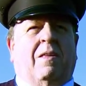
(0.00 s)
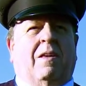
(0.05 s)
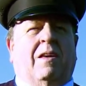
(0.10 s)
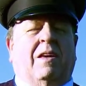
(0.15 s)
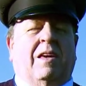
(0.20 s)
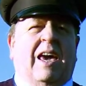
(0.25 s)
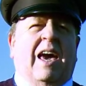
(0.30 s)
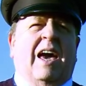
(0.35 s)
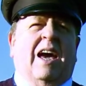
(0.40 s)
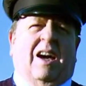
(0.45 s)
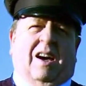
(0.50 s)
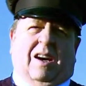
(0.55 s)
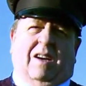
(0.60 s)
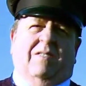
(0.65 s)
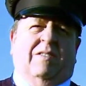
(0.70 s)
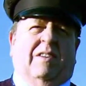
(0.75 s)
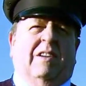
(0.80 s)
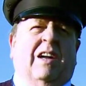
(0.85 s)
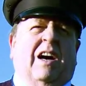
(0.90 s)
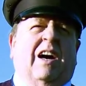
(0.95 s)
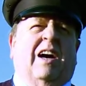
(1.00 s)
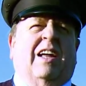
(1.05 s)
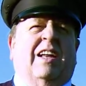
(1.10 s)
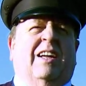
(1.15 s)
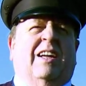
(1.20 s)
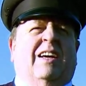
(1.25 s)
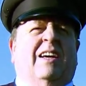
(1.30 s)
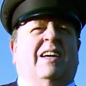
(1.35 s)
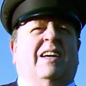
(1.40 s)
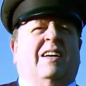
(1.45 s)
Yeah, overnight.
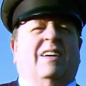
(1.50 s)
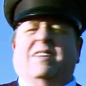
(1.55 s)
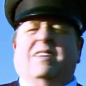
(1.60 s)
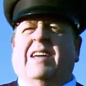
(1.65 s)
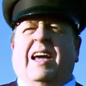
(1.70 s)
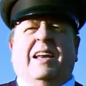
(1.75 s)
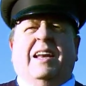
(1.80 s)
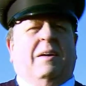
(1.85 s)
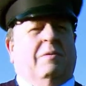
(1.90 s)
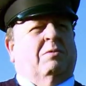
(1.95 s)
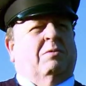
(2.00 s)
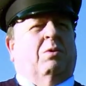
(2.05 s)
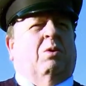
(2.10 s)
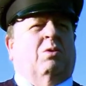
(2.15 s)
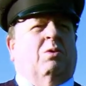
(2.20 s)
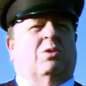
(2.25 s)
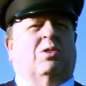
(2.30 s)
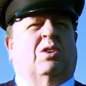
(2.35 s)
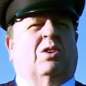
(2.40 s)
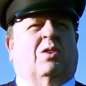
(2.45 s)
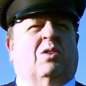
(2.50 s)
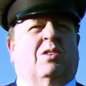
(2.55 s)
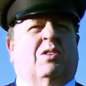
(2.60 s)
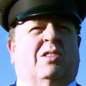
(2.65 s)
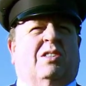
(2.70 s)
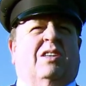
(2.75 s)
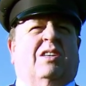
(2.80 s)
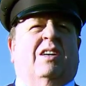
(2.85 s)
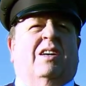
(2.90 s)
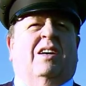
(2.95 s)
Uh, getting up to all
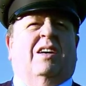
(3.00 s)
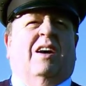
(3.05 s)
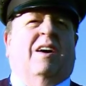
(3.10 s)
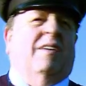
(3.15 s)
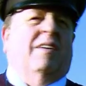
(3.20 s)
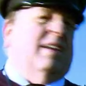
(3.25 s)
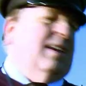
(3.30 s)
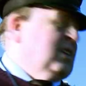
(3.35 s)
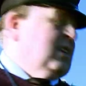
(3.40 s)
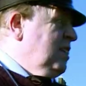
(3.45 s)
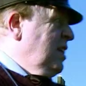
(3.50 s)
sorts. I mean,